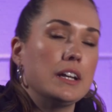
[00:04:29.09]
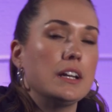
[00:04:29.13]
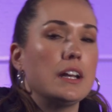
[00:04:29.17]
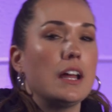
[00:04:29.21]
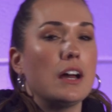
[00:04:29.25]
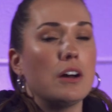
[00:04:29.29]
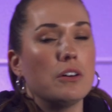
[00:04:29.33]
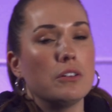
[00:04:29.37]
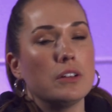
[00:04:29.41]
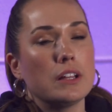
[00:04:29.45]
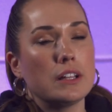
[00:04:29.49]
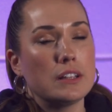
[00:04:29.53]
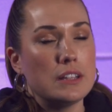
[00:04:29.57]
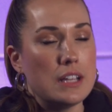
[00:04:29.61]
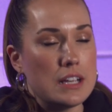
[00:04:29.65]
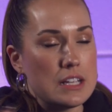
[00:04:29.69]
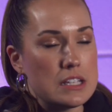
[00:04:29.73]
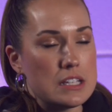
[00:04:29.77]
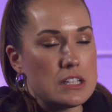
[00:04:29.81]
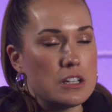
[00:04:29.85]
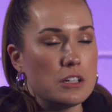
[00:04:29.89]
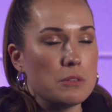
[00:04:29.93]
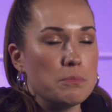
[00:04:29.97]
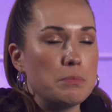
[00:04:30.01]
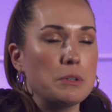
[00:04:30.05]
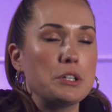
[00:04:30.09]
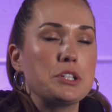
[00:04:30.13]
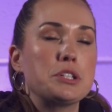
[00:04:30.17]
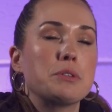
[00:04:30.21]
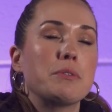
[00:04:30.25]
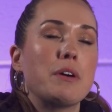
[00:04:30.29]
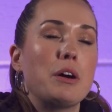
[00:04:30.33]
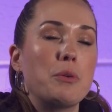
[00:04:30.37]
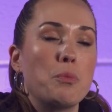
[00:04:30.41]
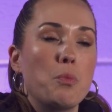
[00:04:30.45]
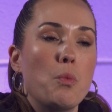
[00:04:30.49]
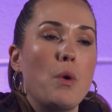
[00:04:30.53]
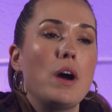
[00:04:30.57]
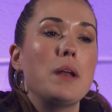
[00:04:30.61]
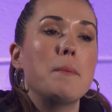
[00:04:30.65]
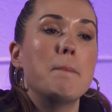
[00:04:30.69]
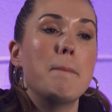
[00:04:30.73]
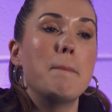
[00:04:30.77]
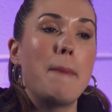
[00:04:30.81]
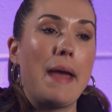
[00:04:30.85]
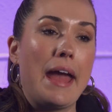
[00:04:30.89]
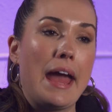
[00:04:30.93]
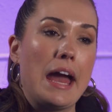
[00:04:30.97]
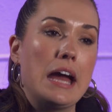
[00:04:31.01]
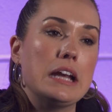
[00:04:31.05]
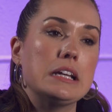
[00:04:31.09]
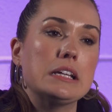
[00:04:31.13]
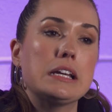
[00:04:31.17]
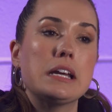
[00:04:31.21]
and how like things that are built around one man